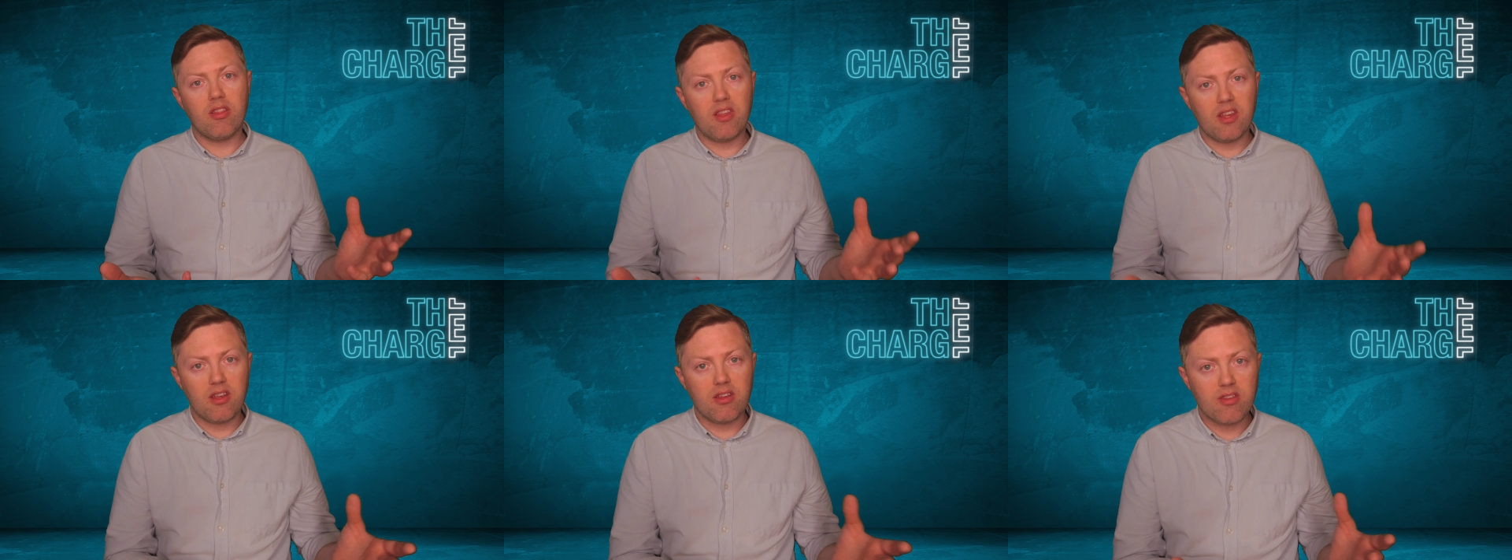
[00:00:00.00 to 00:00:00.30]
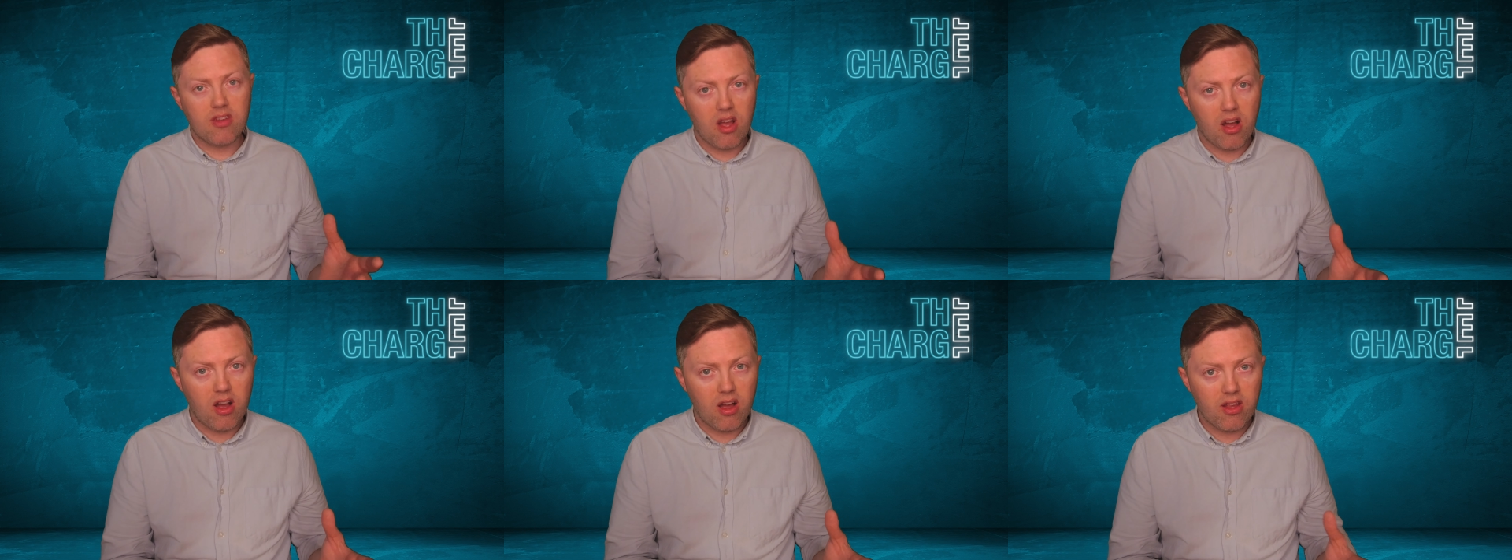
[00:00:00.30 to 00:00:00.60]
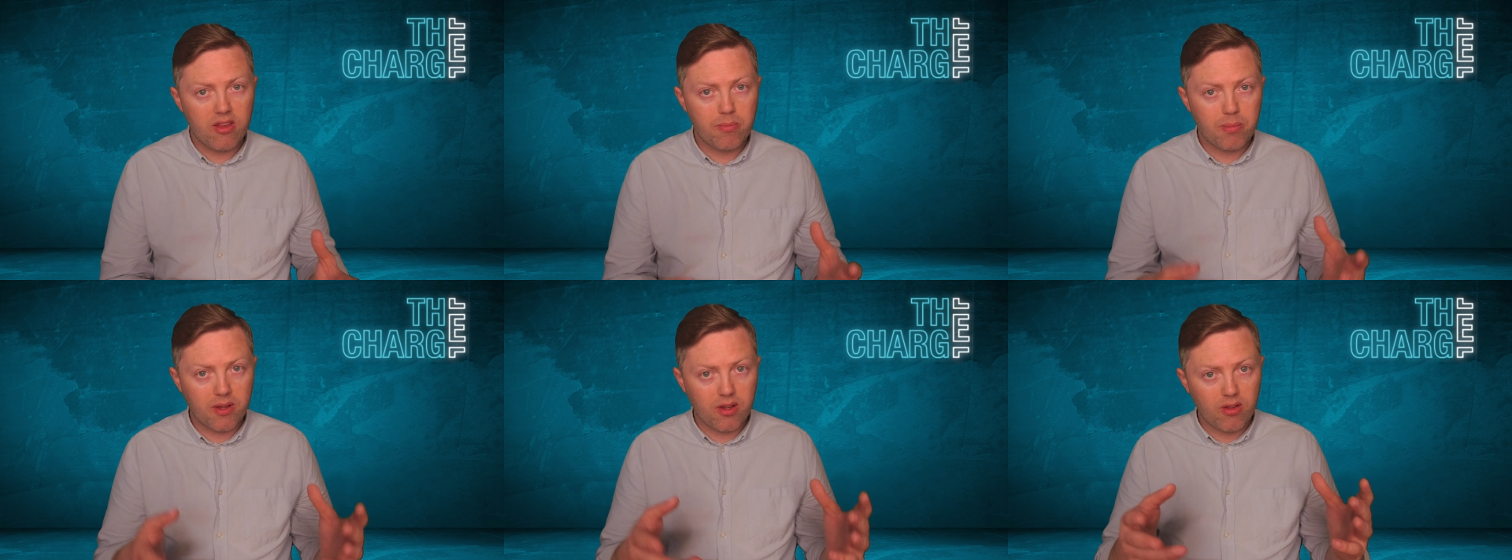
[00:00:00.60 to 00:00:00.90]
these
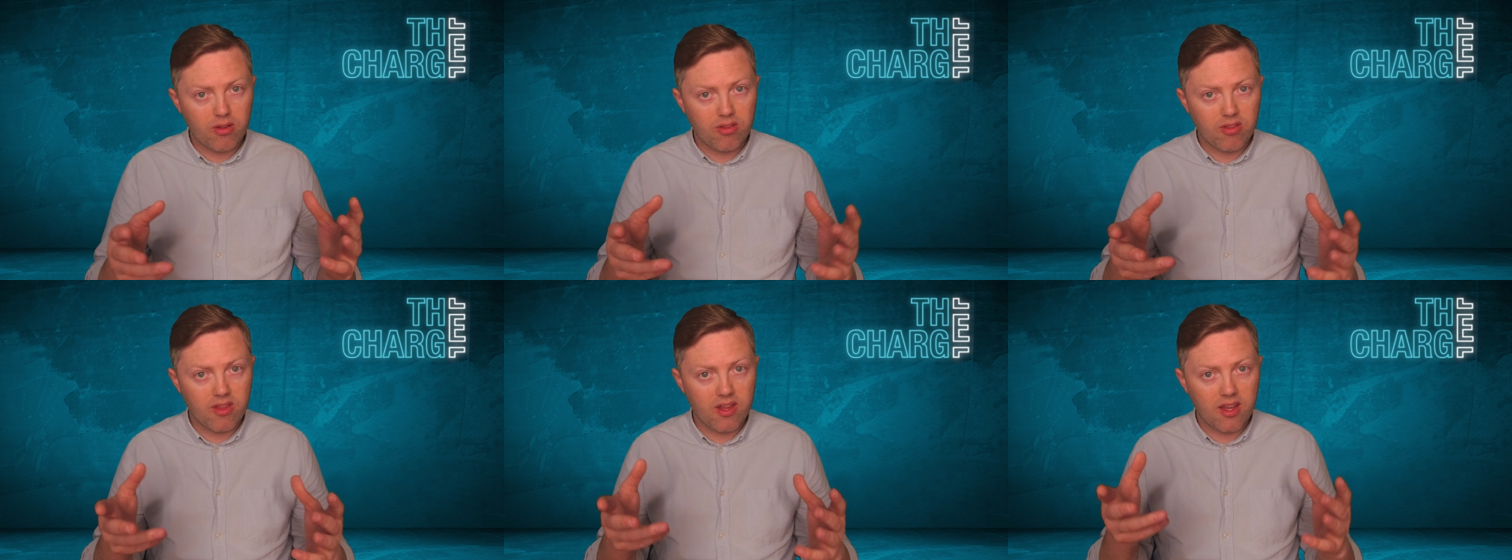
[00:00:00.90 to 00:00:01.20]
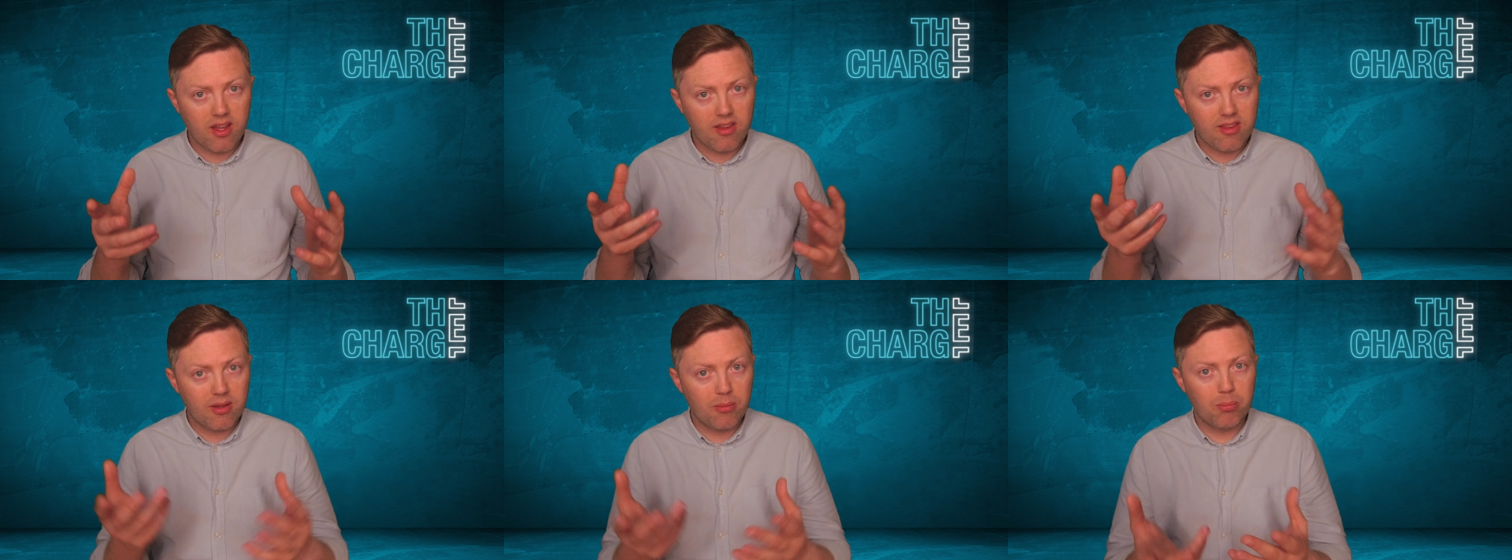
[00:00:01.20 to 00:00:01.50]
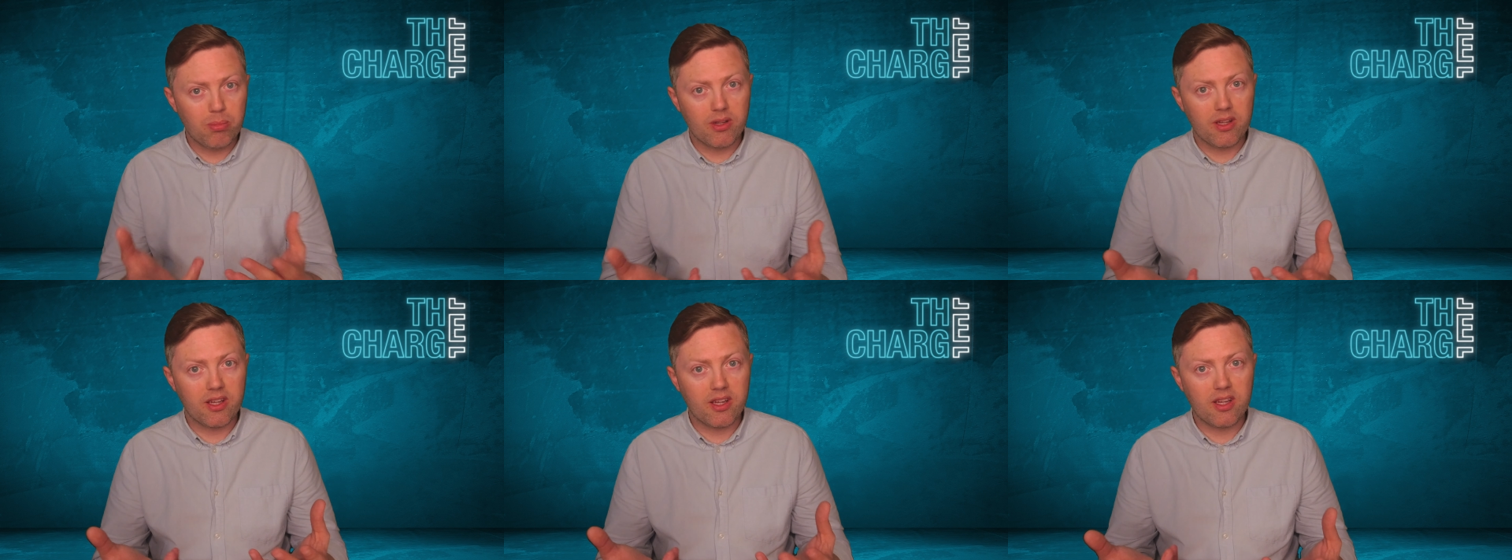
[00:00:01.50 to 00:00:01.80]
cars because they're
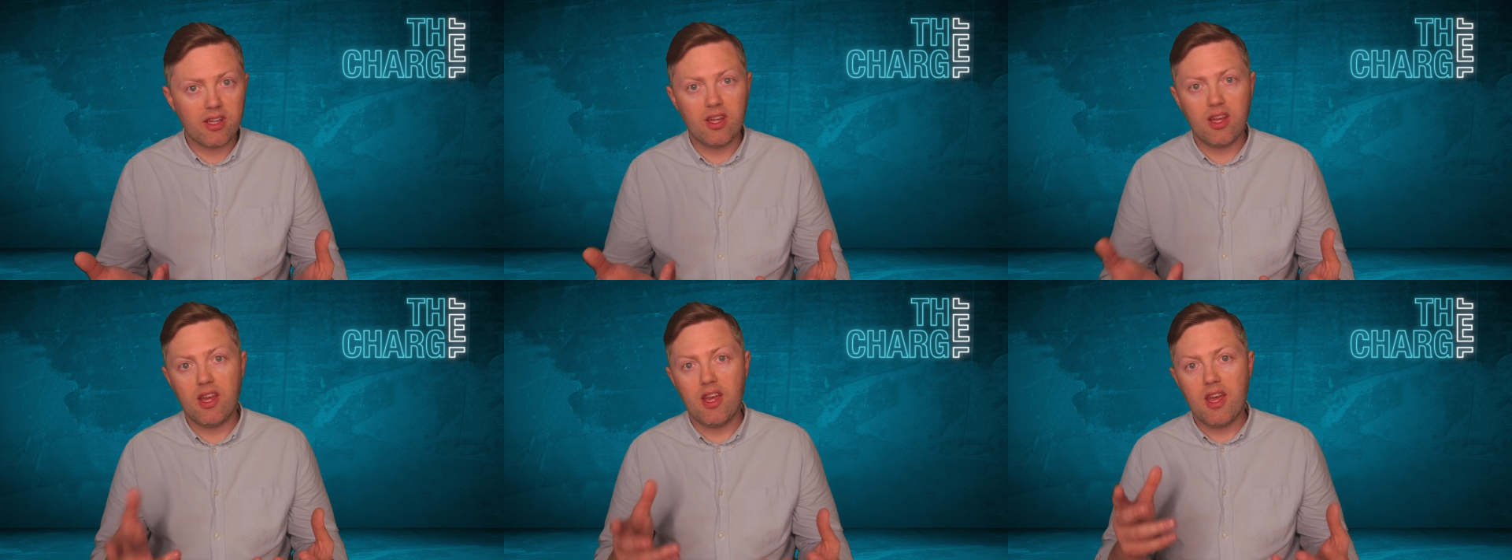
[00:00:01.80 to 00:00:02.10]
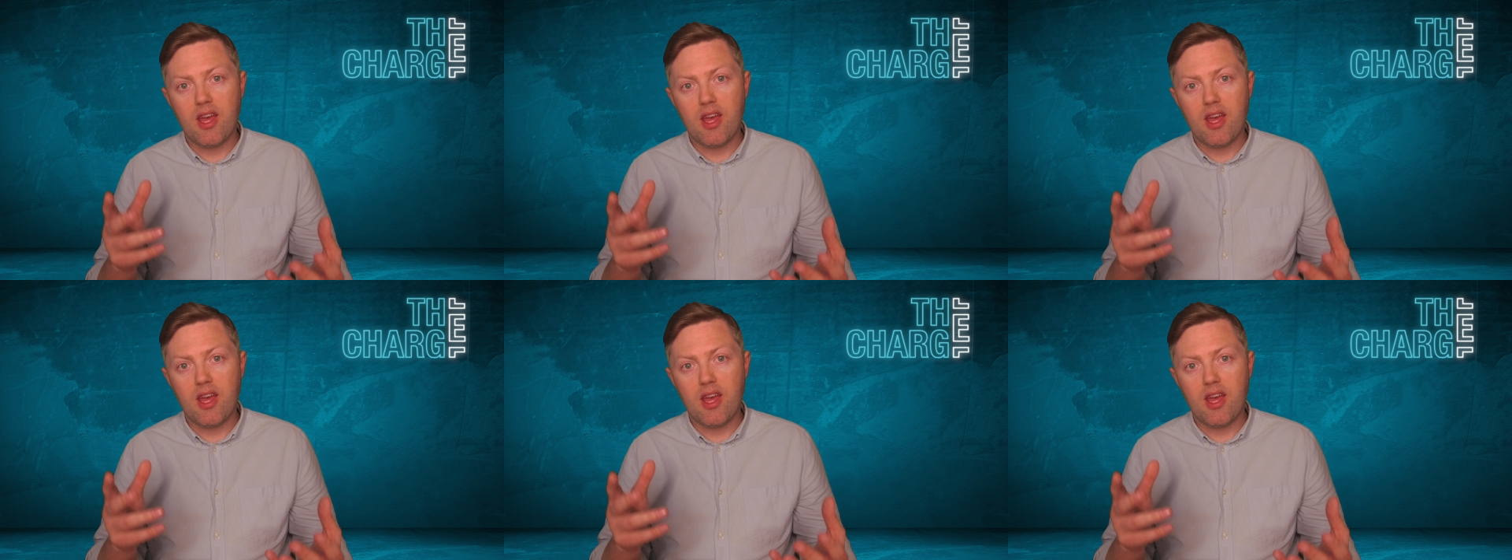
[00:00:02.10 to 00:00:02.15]
simply